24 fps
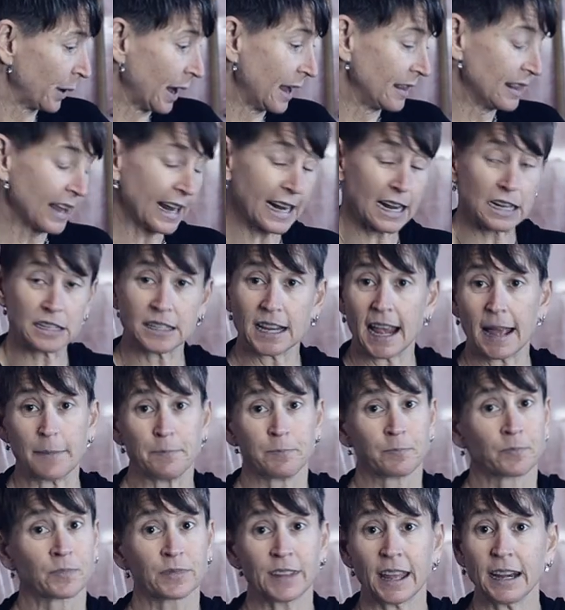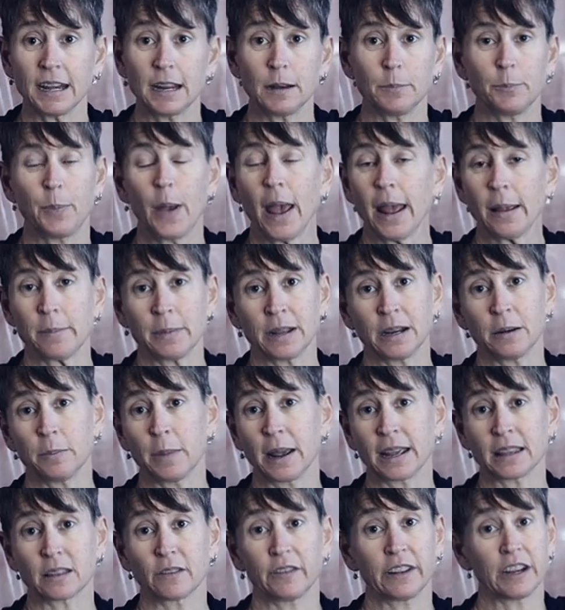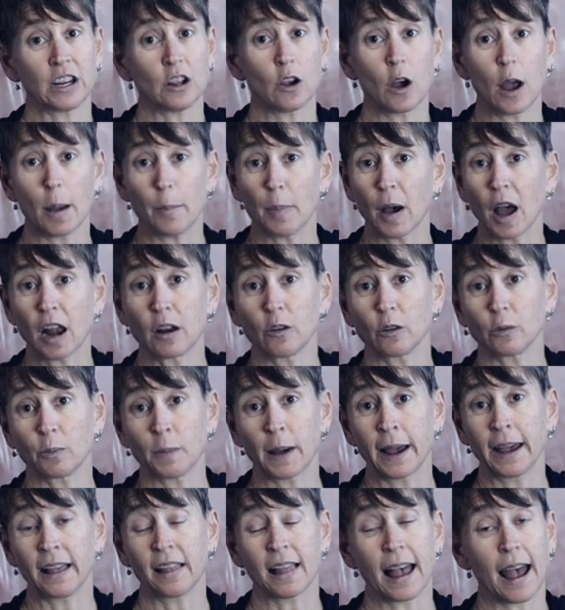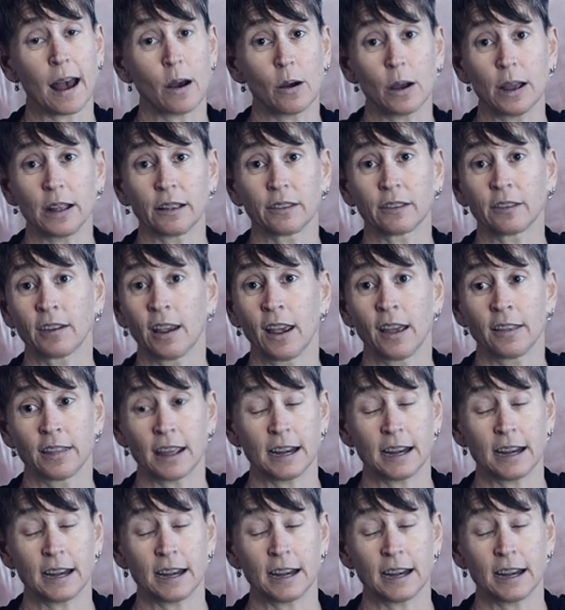But like I said, They didn't pay me to make the video. I bought it with my allowance.